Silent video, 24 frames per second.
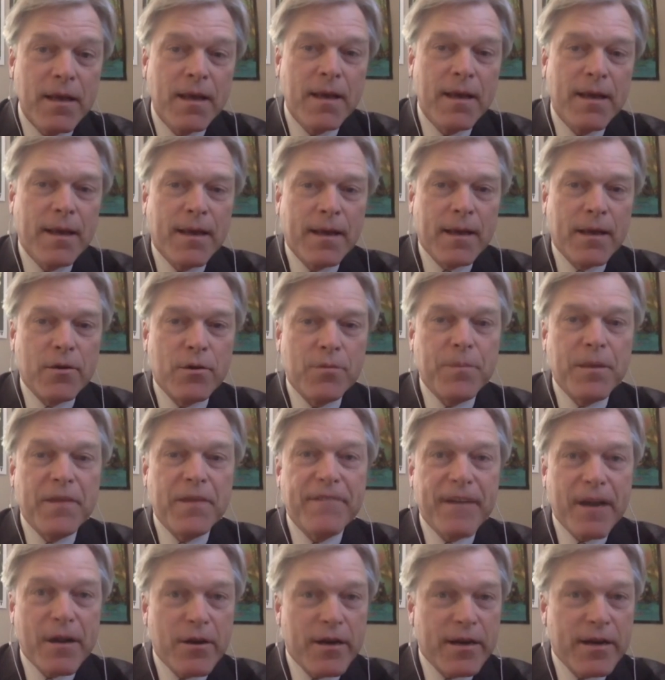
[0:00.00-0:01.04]
It would be
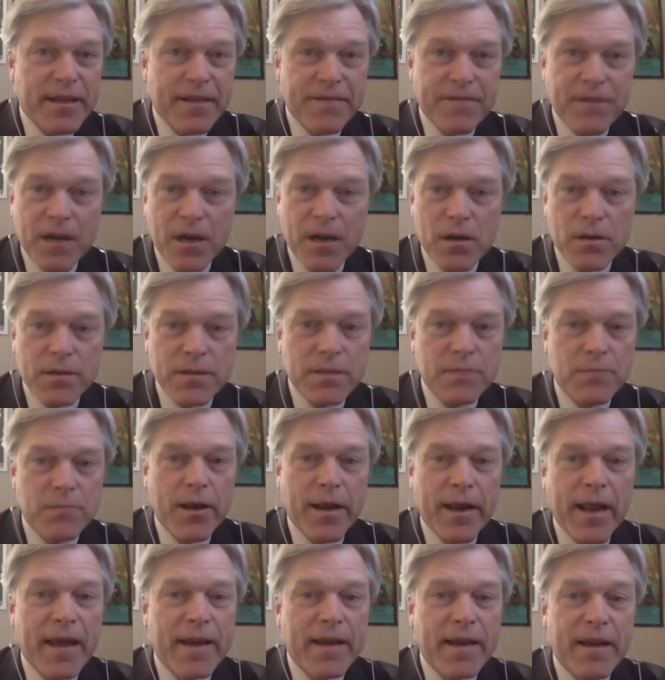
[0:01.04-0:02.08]
very difficult to
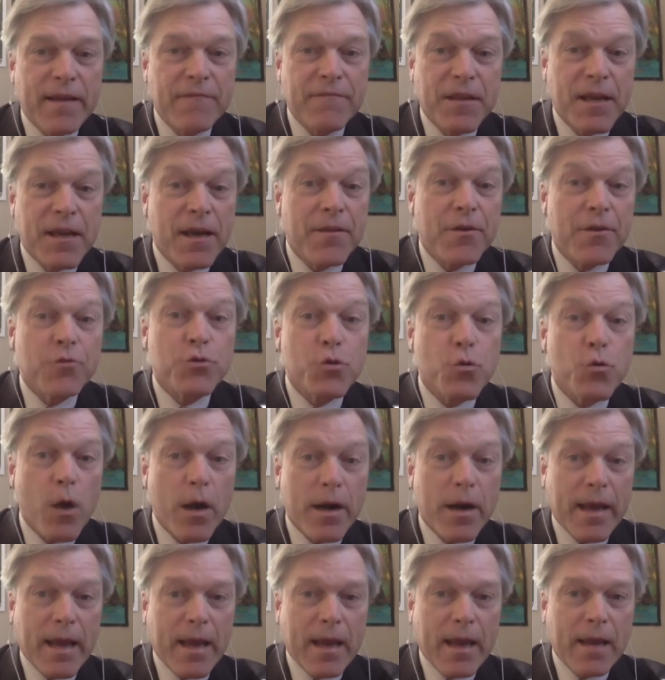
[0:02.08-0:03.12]
bring any of the other
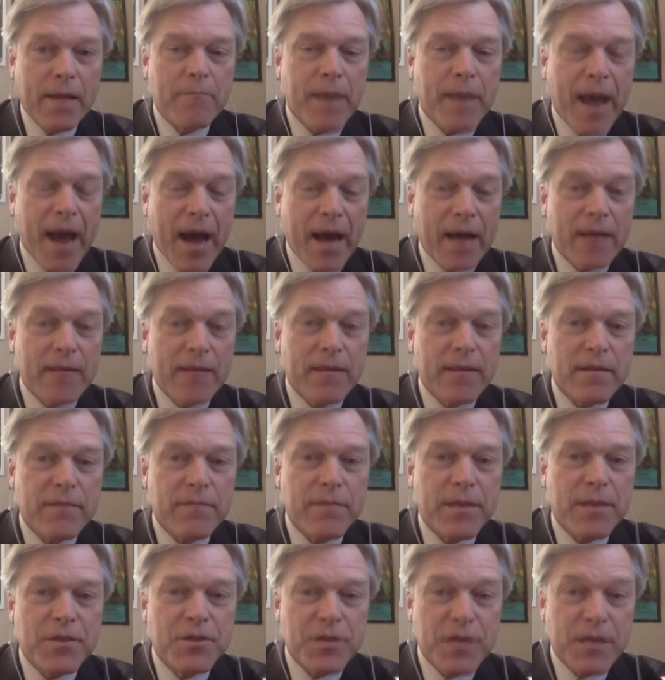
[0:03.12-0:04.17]
20 back that have
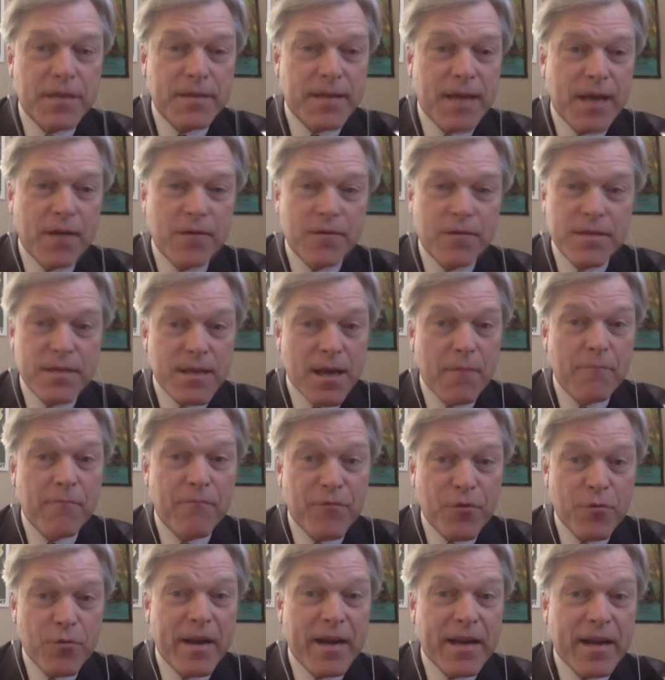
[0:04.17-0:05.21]
been shut down, some for
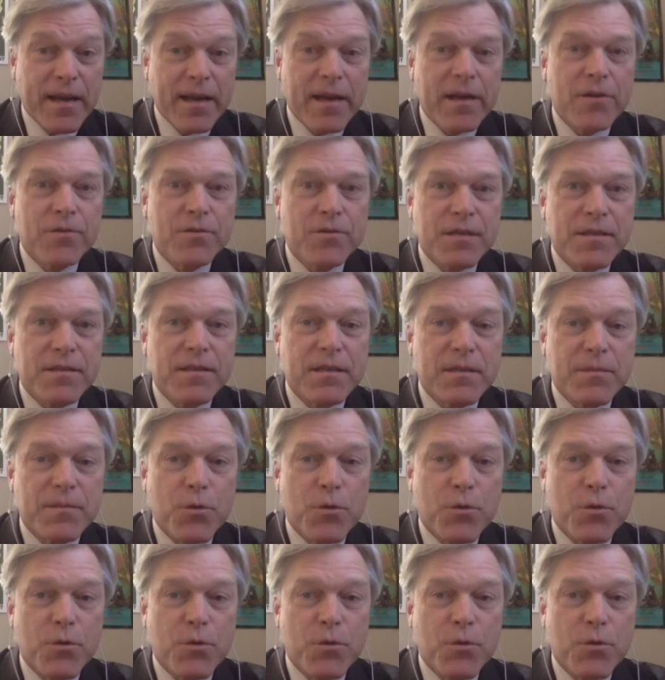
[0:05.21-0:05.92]
many years at this point.